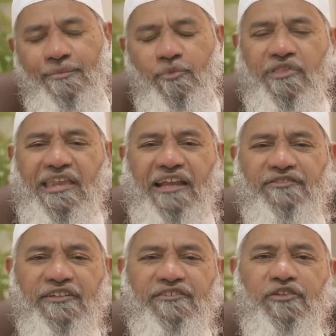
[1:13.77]
Because Allah
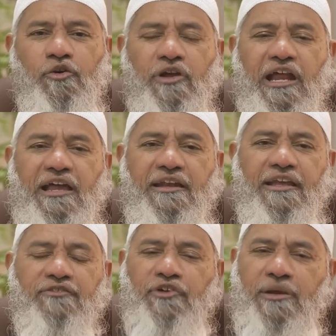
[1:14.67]
says in the Quran,
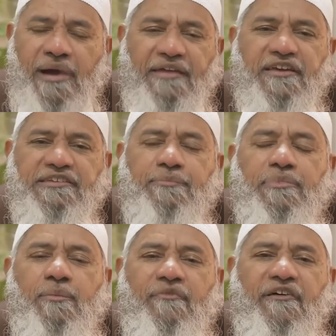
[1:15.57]
in Surah Maida, chapter
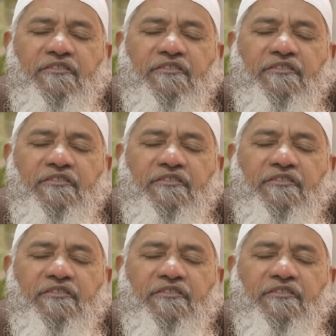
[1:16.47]
number 5,